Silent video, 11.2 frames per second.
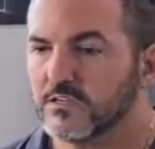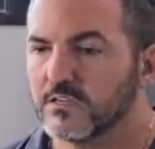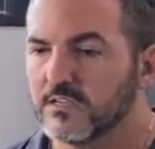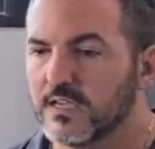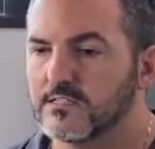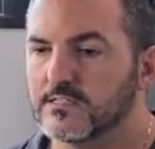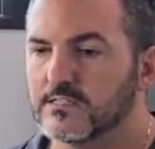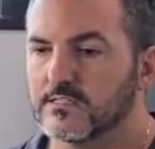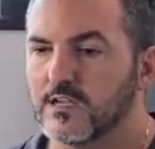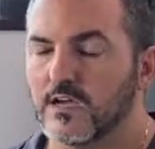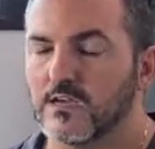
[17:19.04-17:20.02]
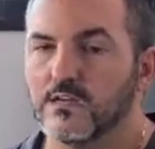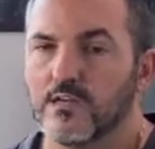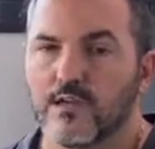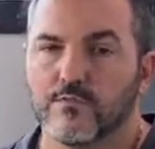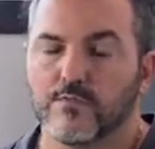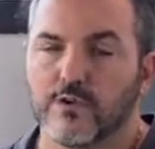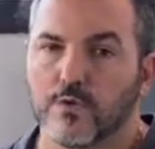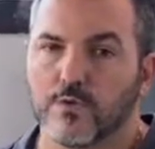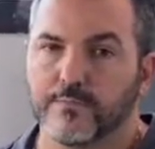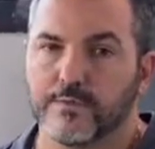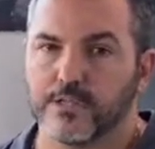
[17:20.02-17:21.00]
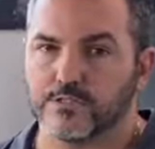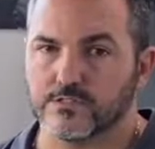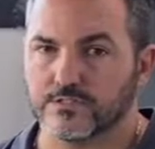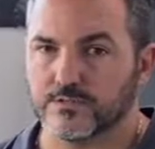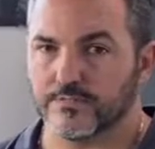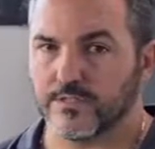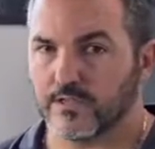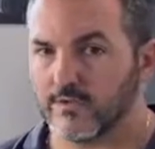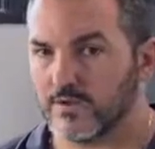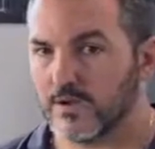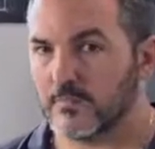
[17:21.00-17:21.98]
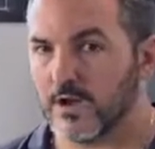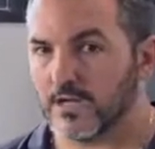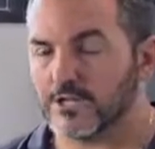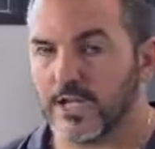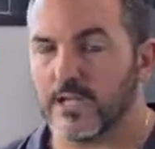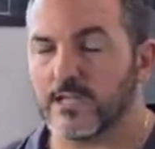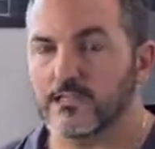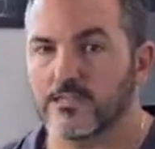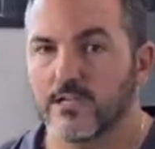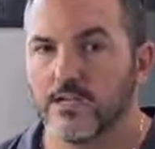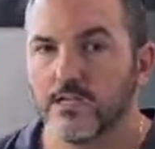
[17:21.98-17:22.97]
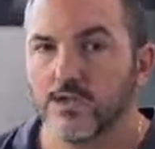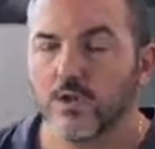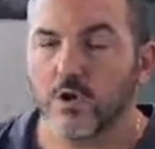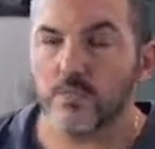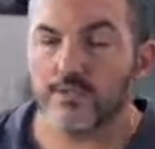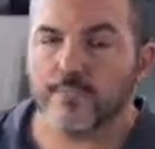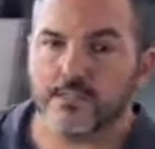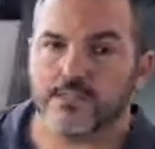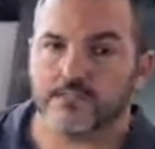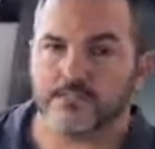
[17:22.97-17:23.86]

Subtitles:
cases done for our patients. Thank you very much, and go with Medit.